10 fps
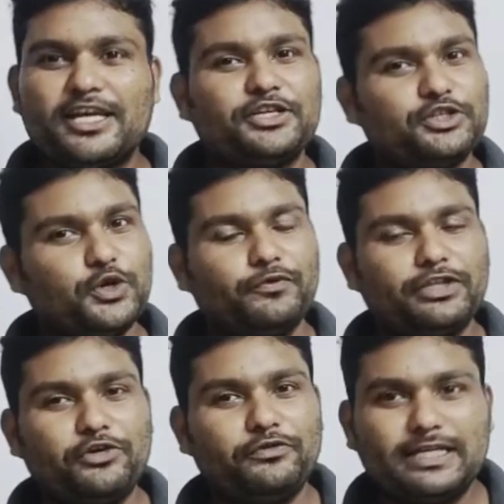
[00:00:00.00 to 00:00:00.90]
So
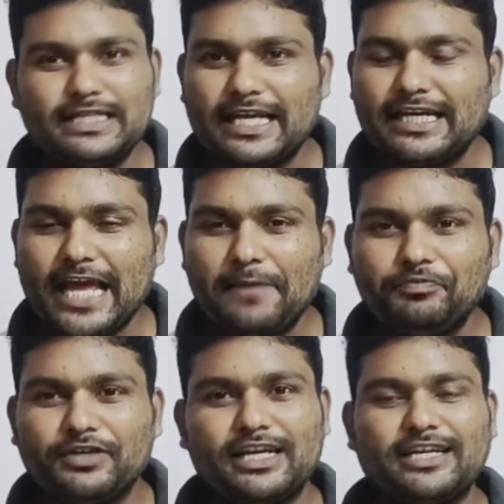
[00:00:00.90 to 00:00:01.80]
without wasting any time,
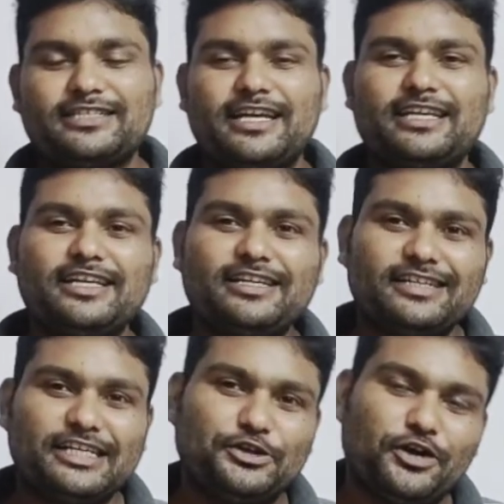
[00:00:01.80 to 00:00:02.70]
let us enter
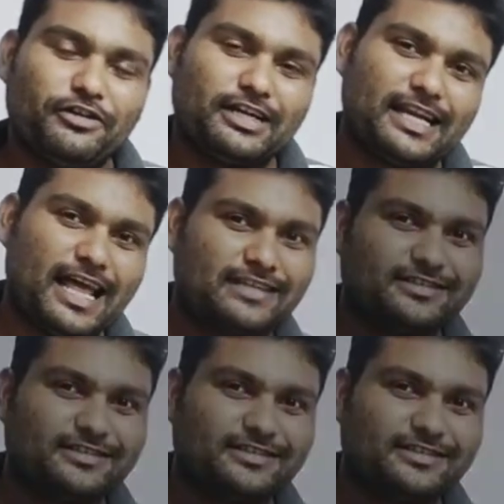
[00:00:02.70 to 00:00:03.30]
into our class.